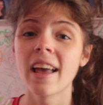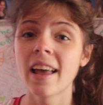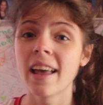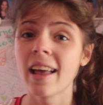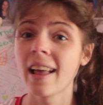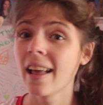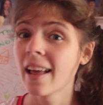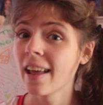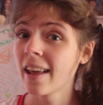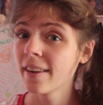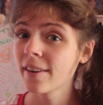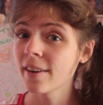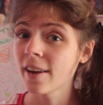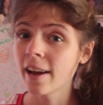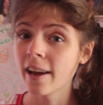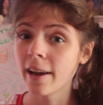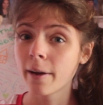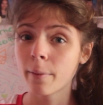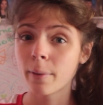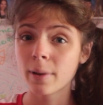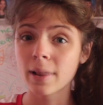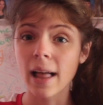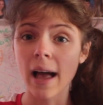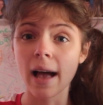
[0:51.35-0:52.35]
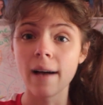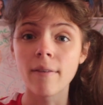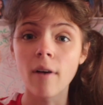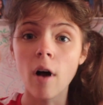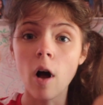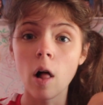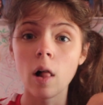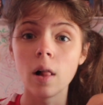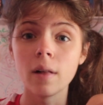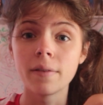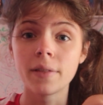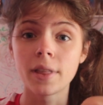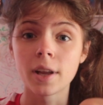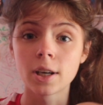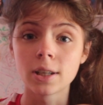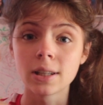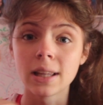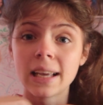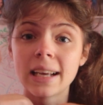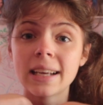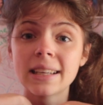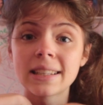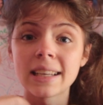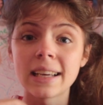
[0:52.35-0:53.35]
And I will have all of their
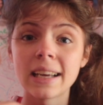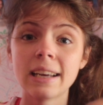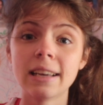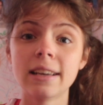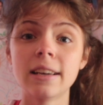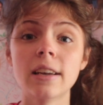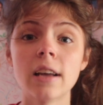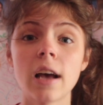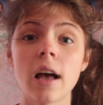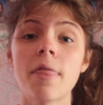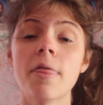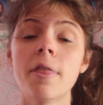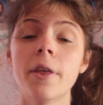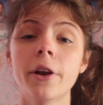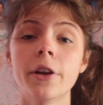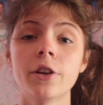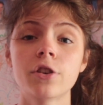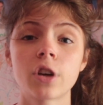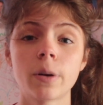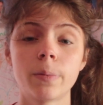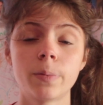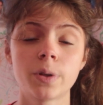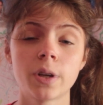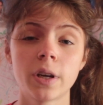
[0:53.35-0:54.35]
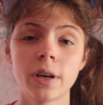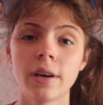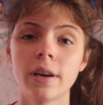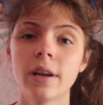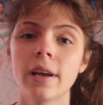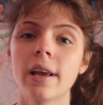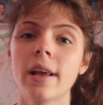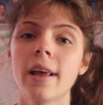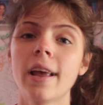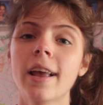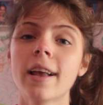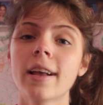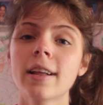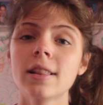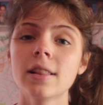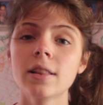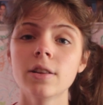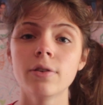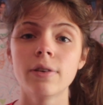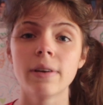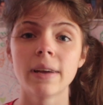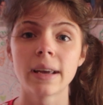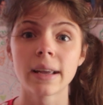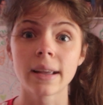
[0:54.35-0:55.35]
links in the description,
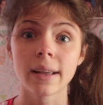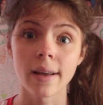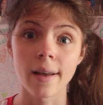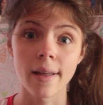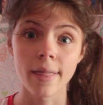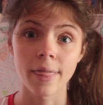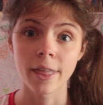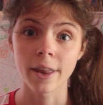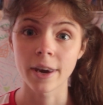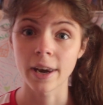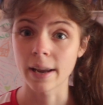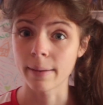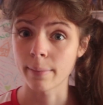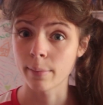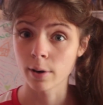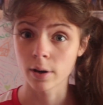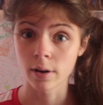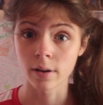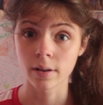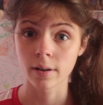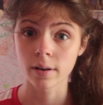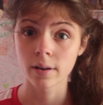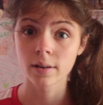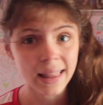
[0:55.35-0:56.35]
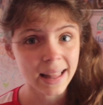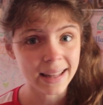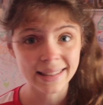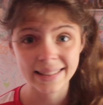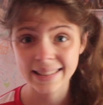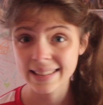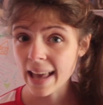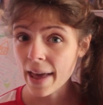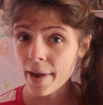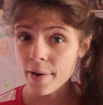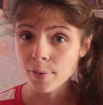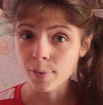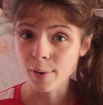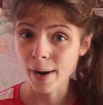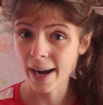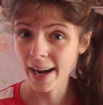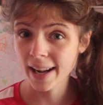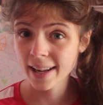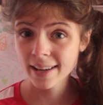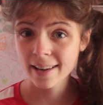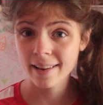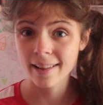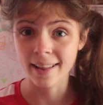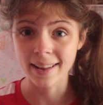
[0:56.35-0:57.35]
including The Neighbourhood. Let's get right
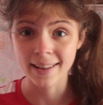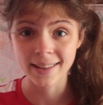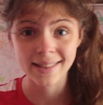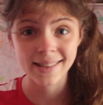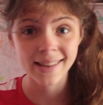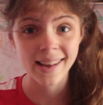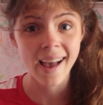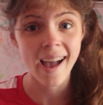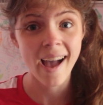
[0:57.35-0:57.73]
into this.